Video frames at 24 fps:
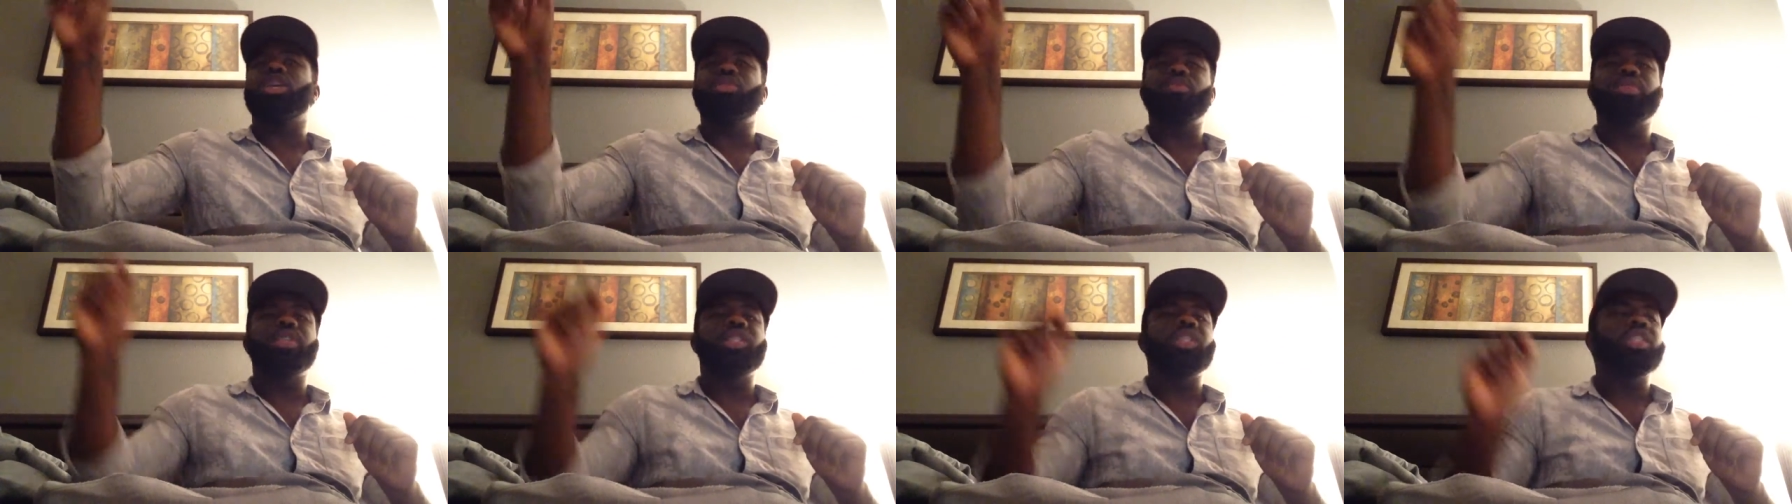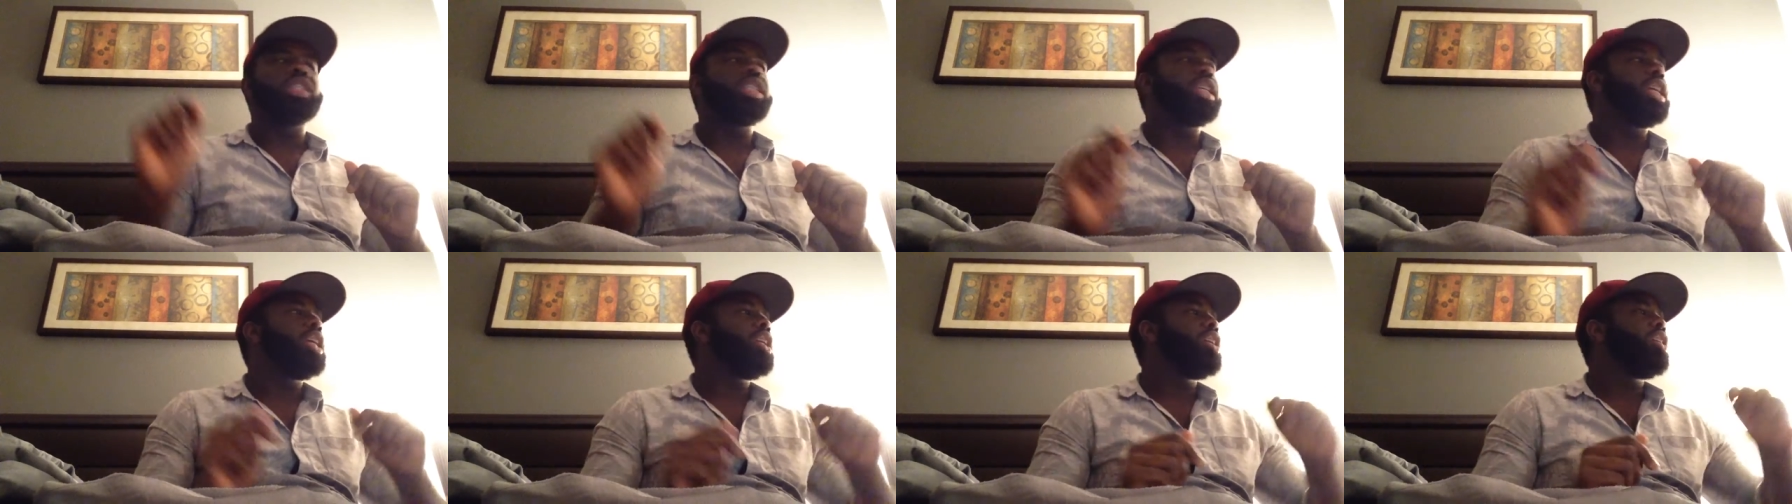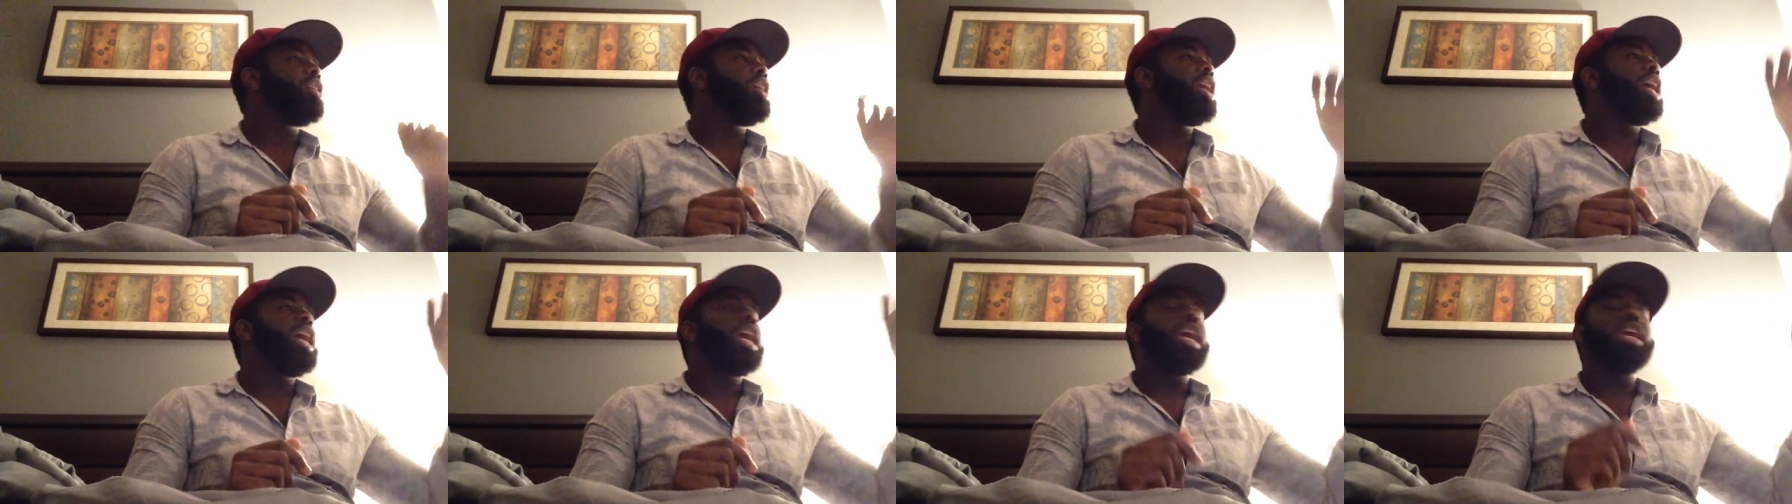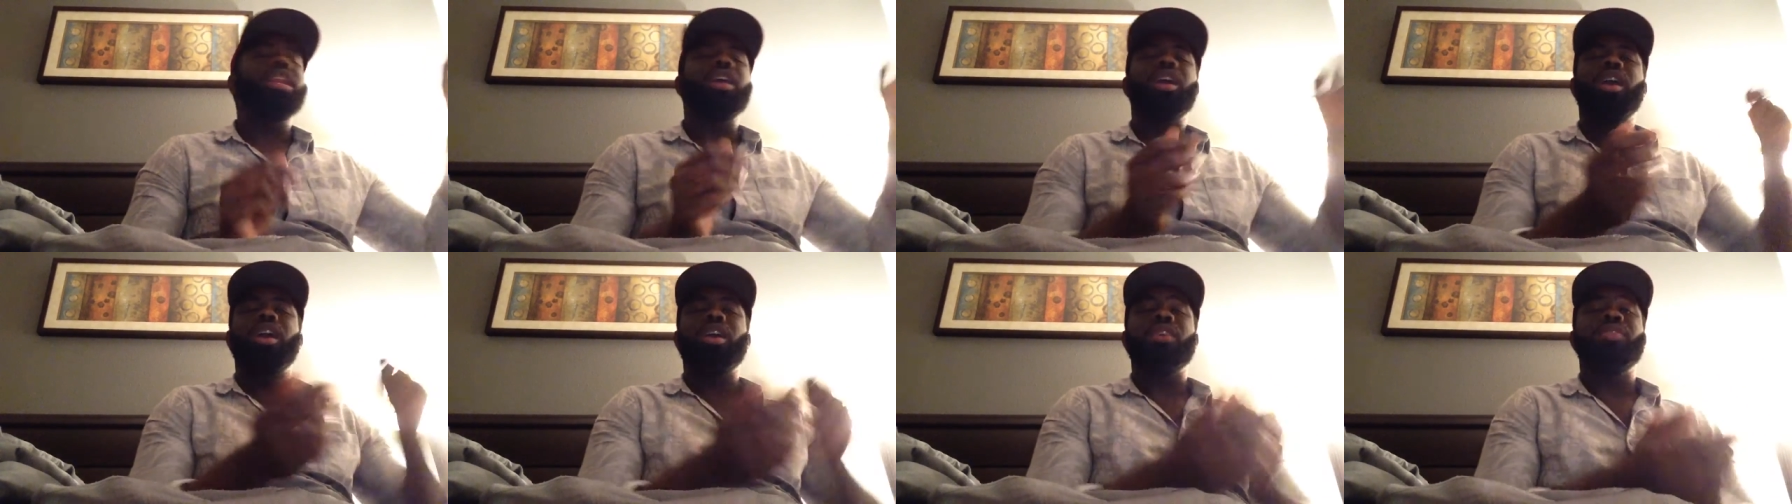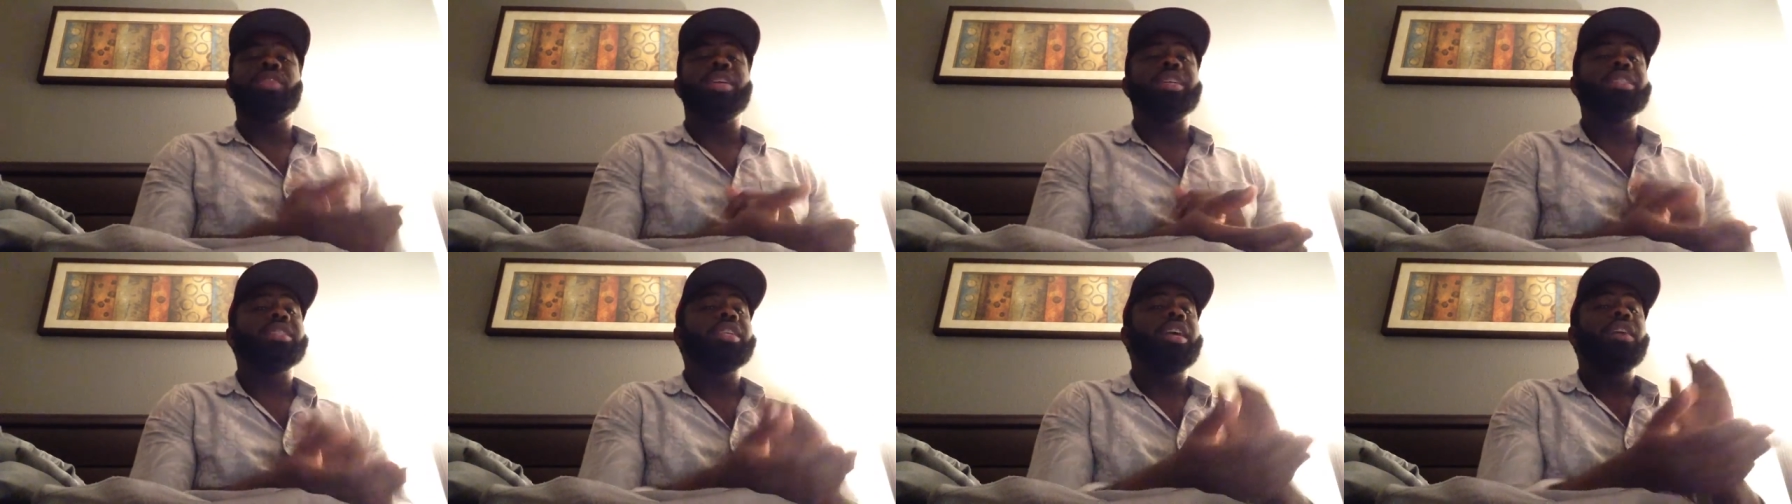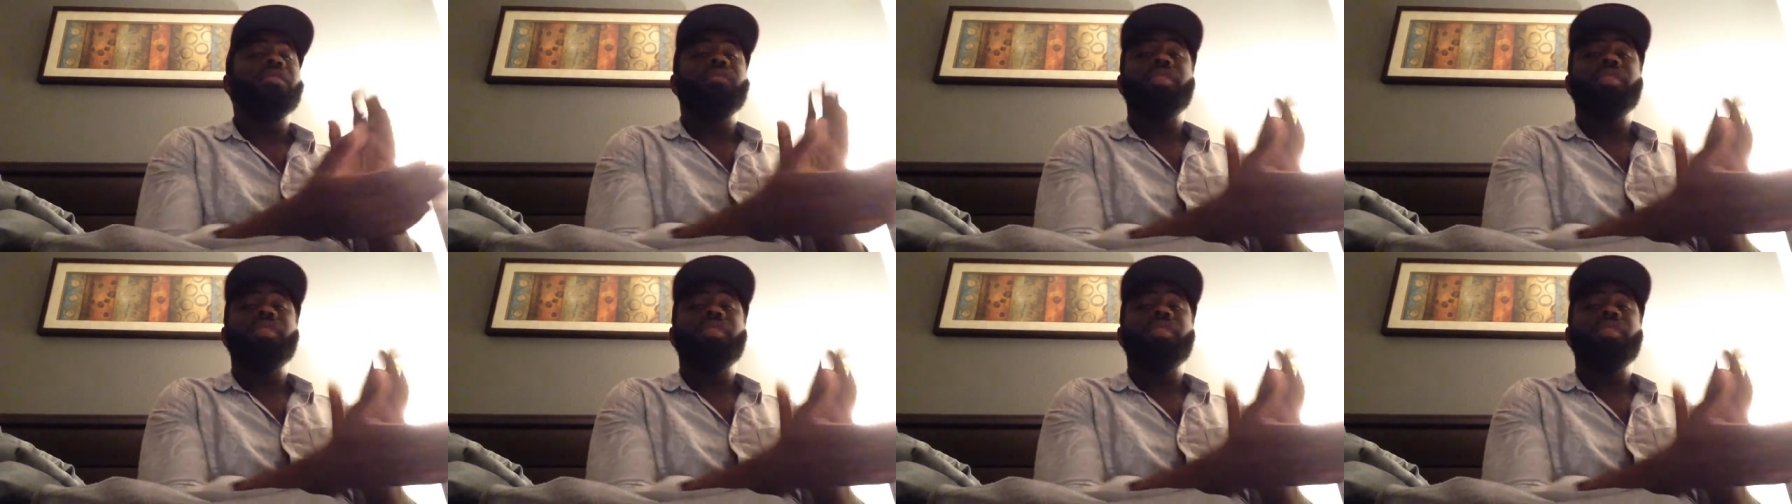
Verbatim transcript: Kris Jenner and all this.